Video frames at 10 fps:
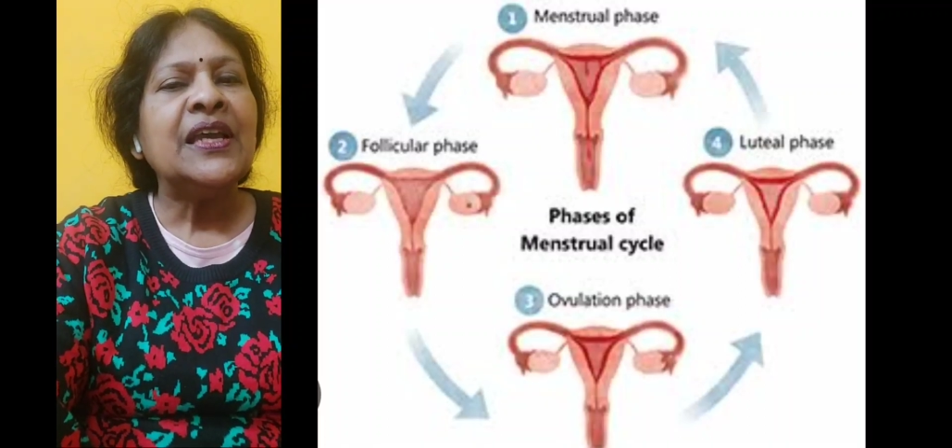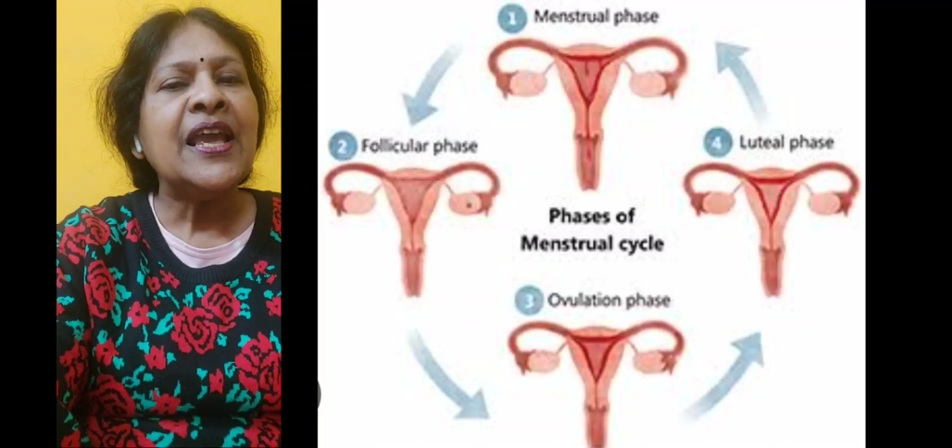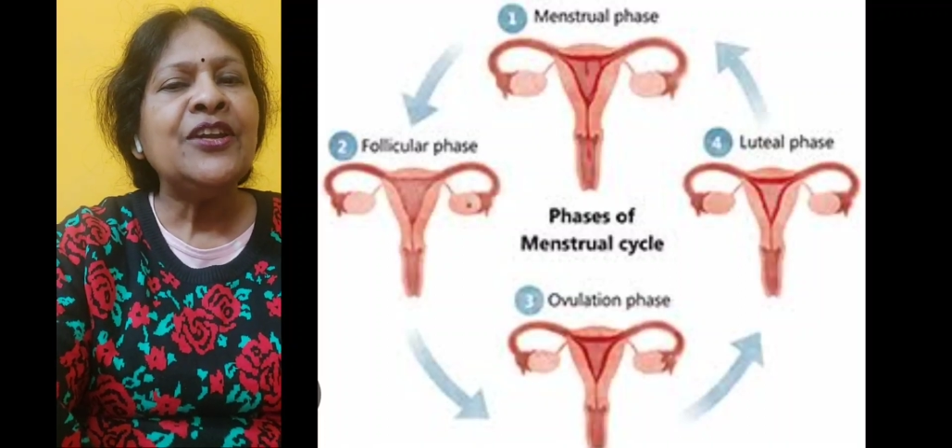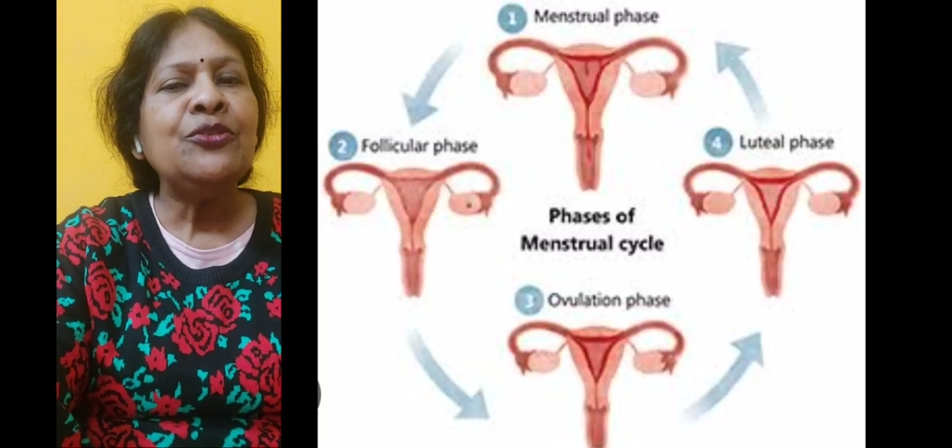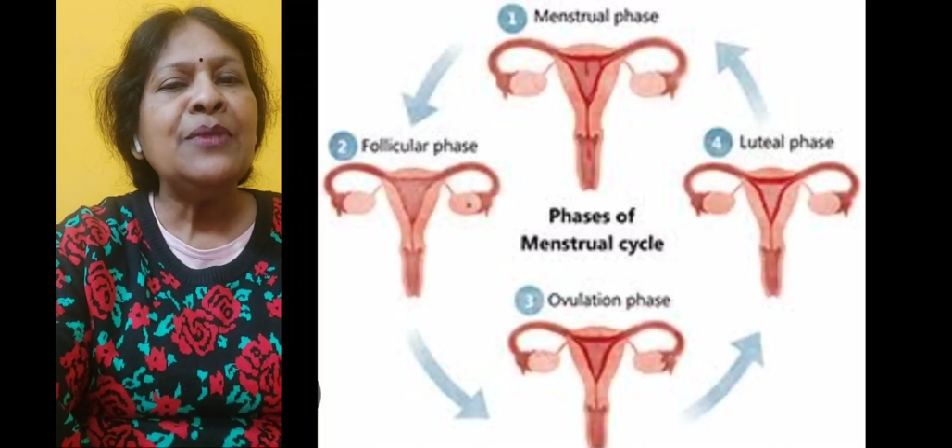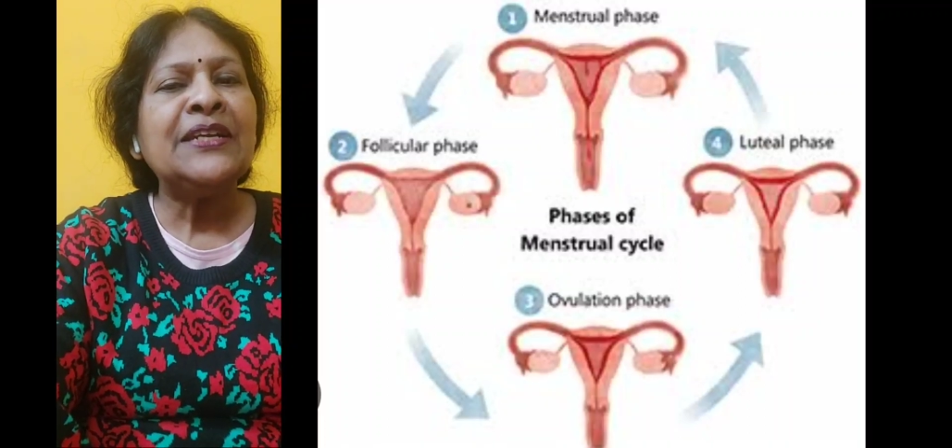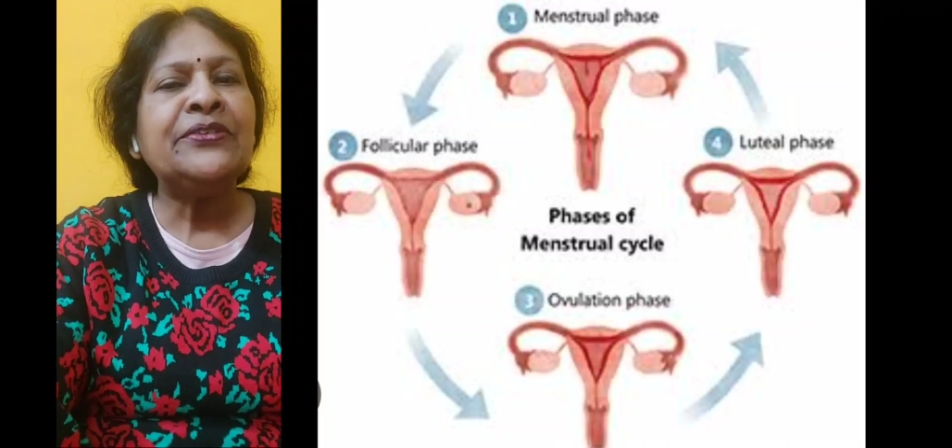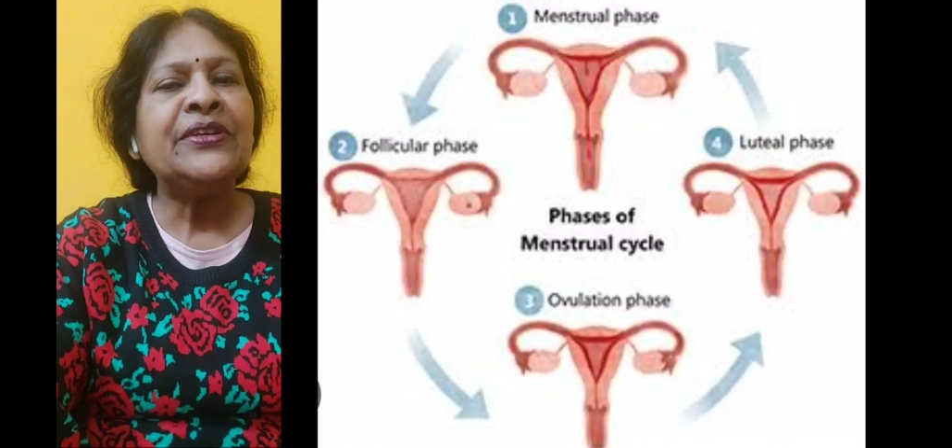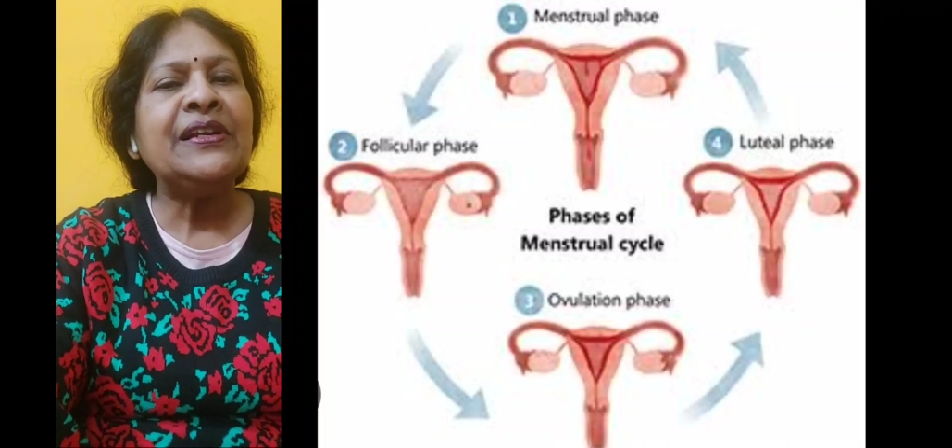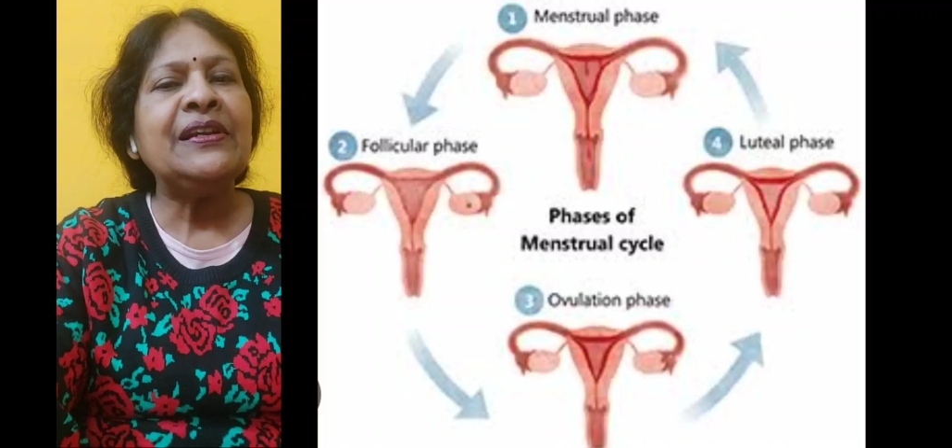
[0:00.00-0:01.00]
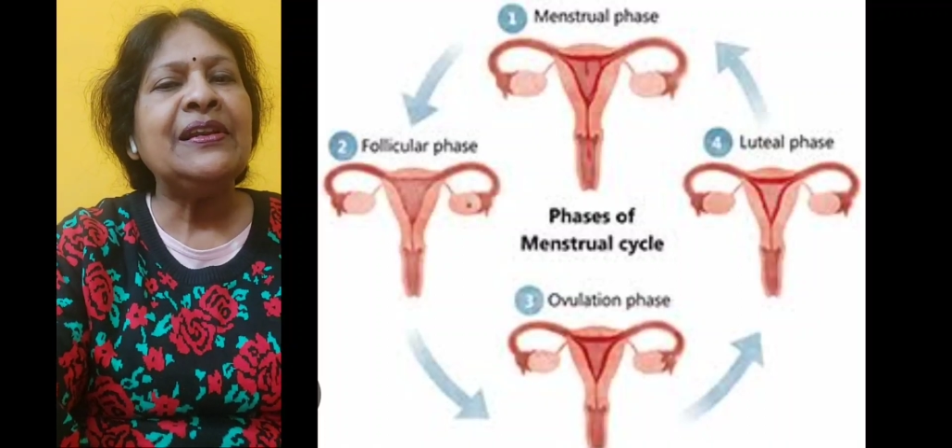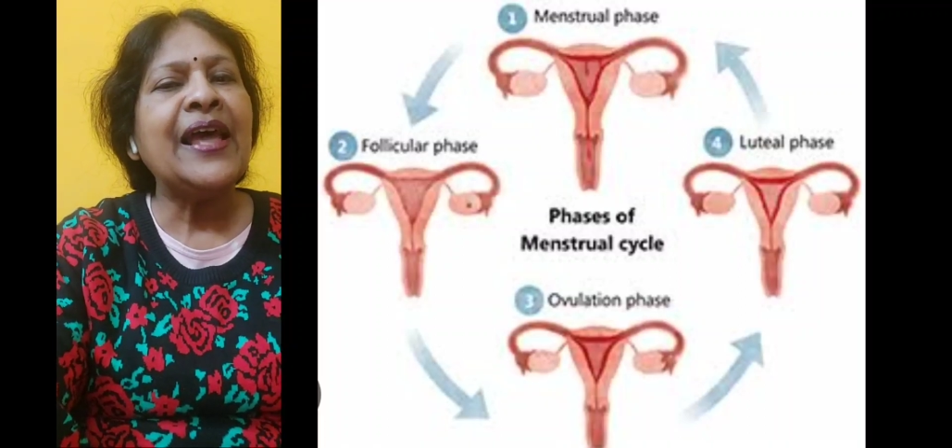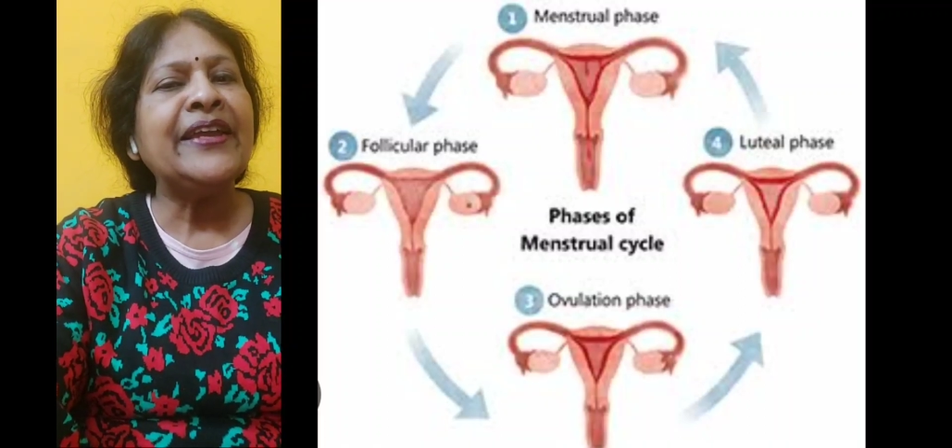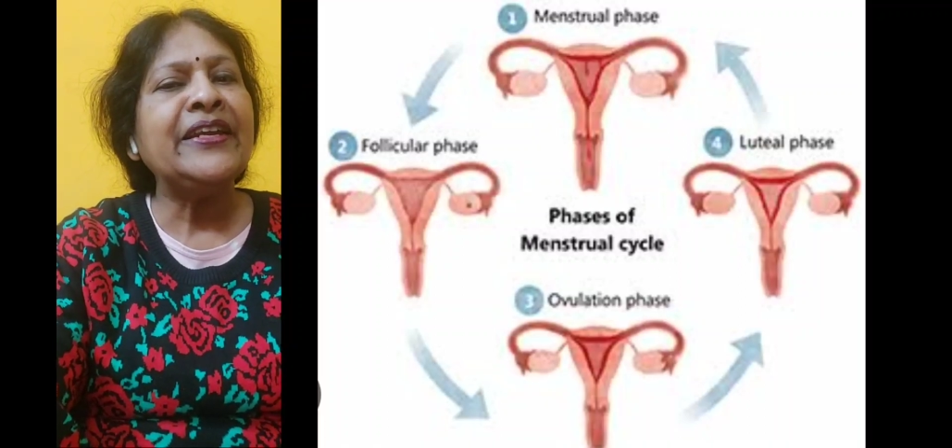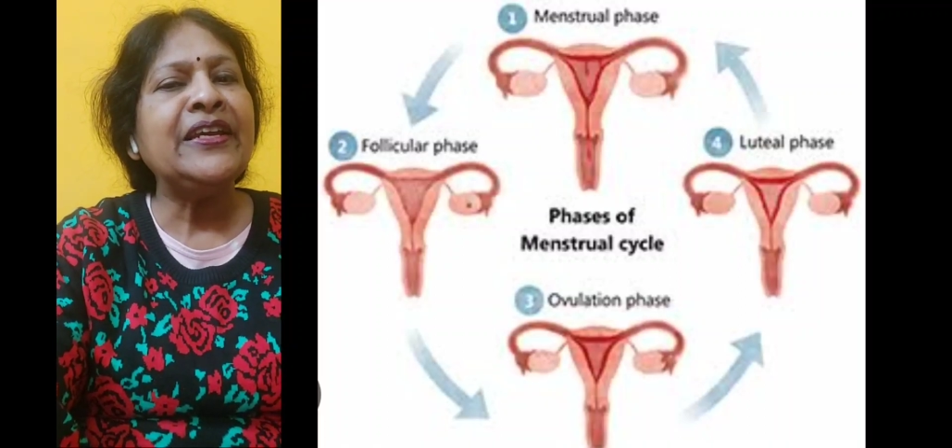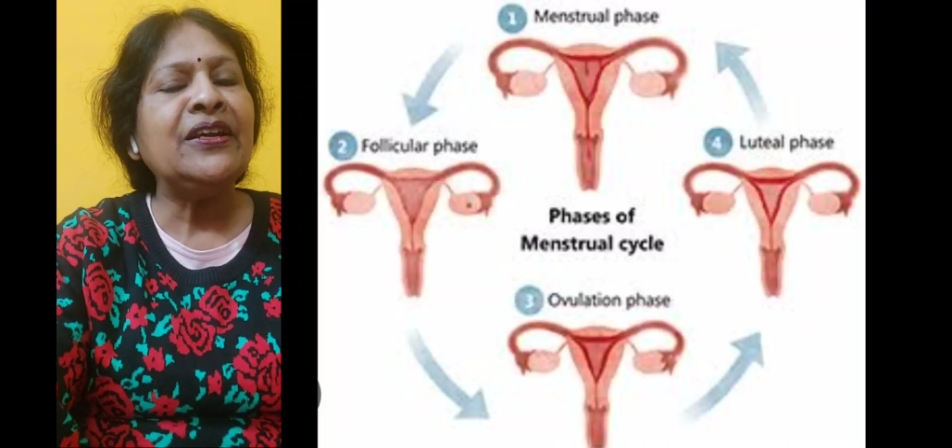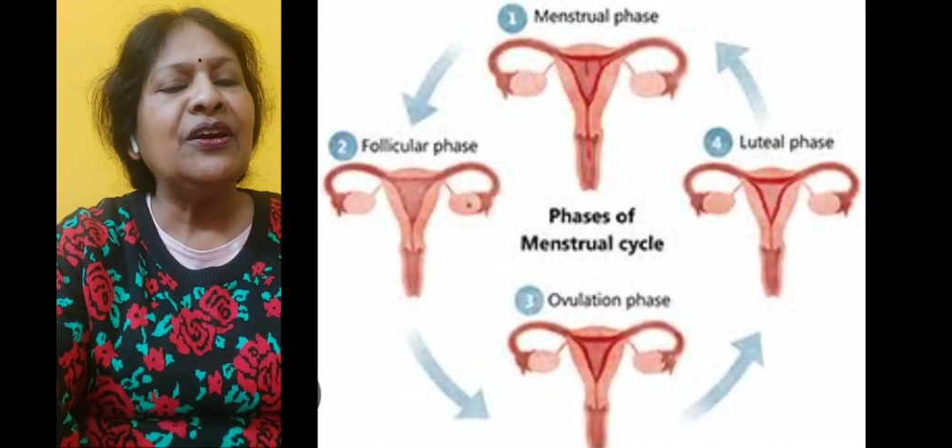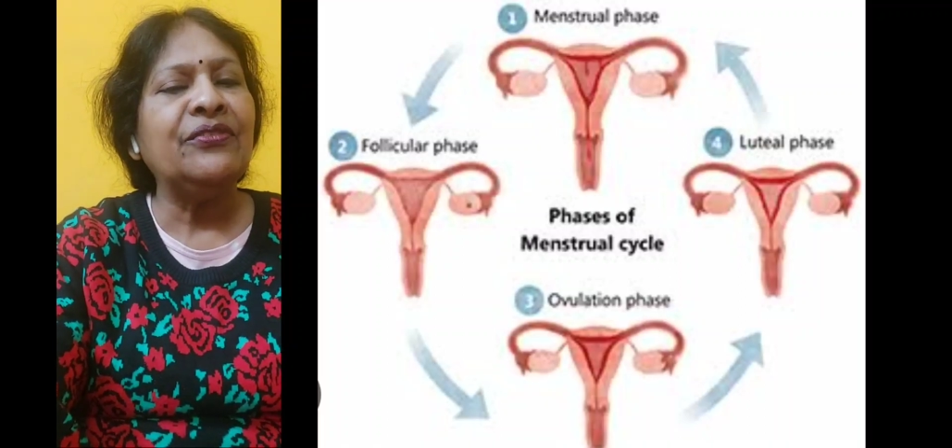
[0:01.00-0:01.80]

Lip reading: endometrial lining